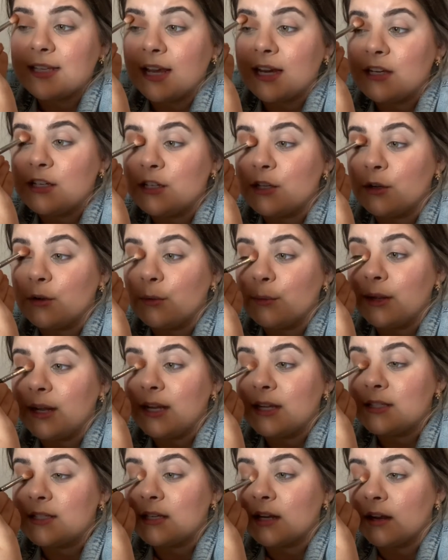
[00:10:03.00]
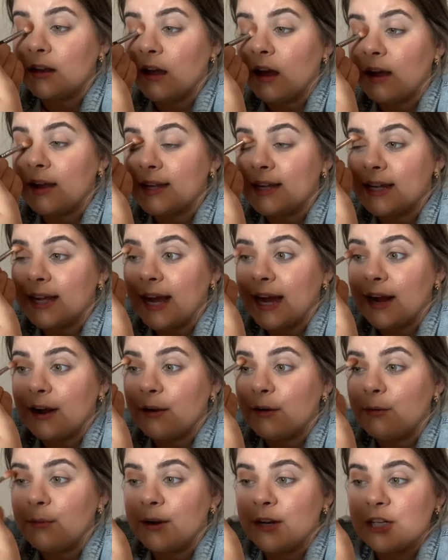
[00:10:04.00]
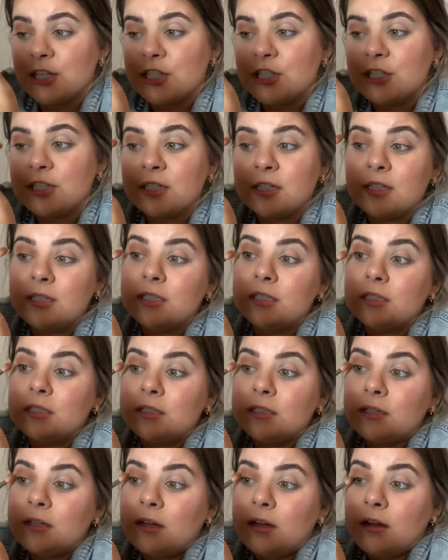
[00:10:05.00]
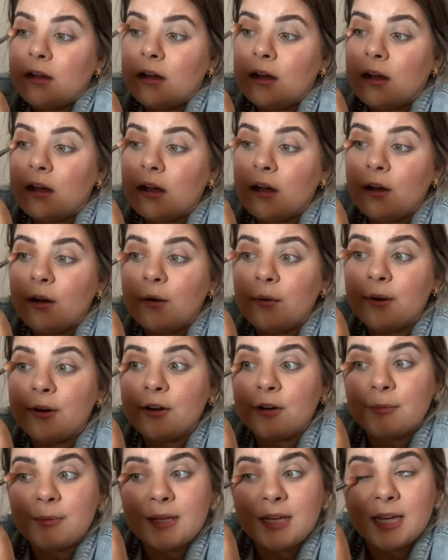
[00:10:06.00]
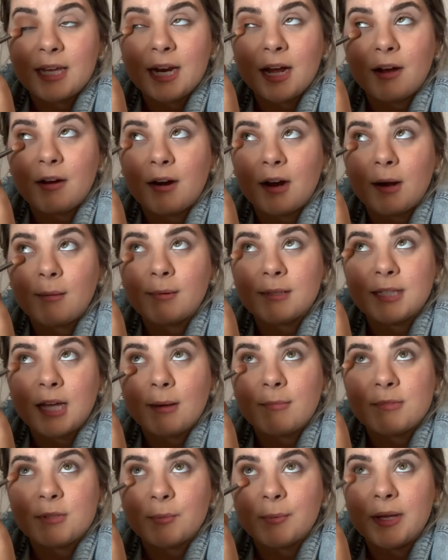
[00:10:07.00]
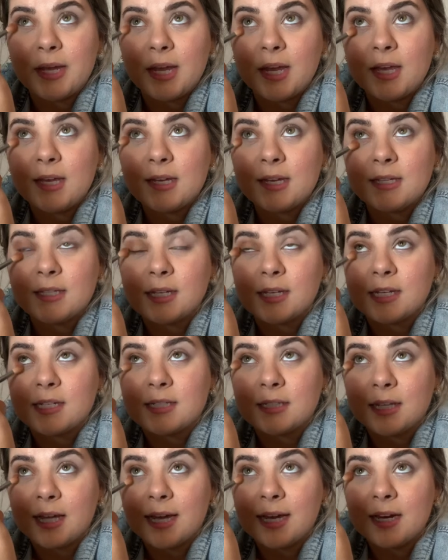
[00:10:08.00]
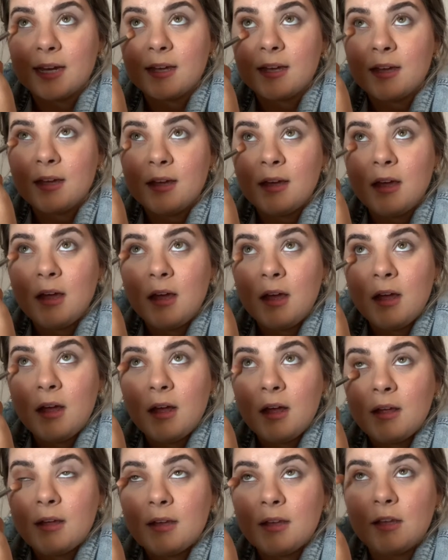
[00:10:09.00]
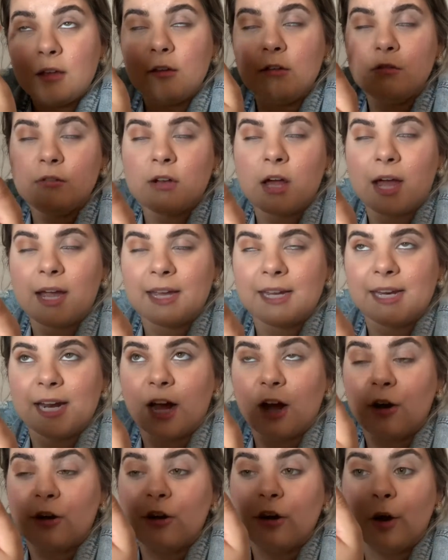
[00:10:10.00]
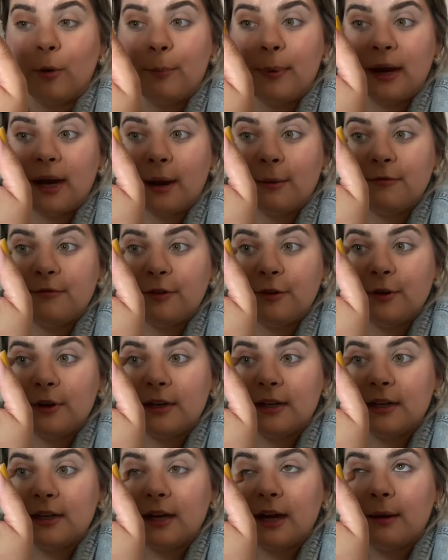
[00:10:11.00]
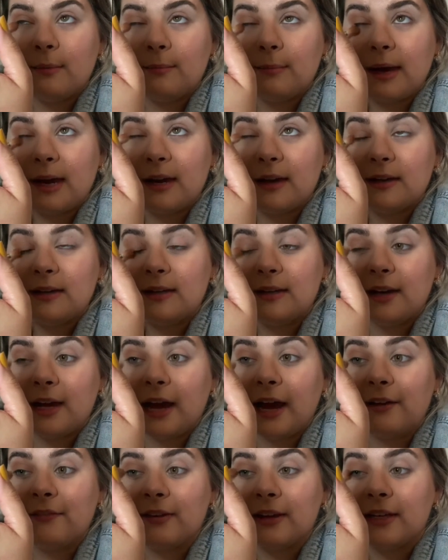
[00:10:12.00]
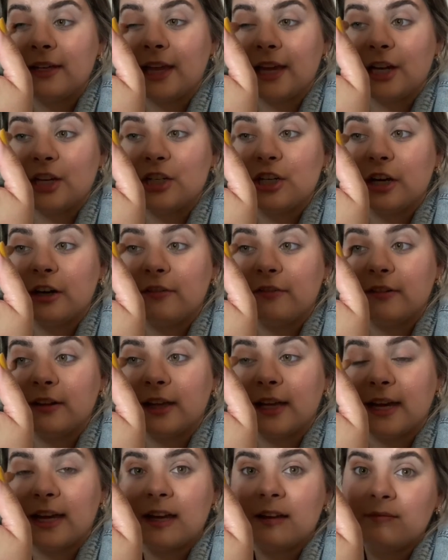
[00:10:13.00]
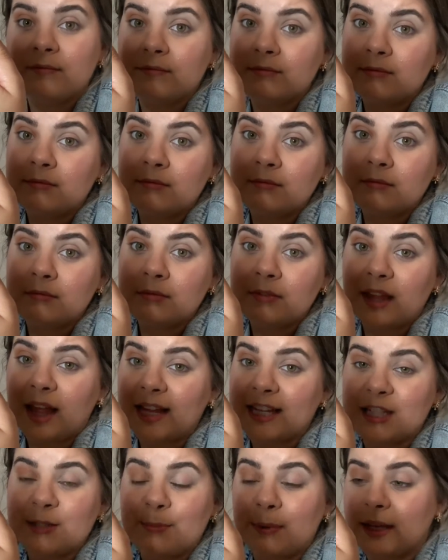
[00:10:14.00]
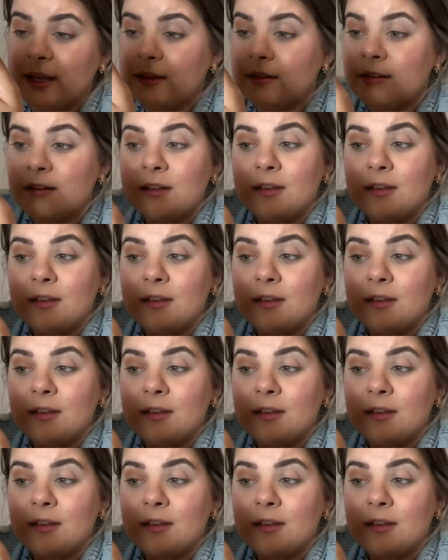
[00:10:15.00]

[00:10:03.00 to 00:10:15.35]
like 2 weeks to not eat out, which we normally eat out a couple times a week because I just like not eat out, go pick up food and come back and have it. Like Chick-fil-A, that's been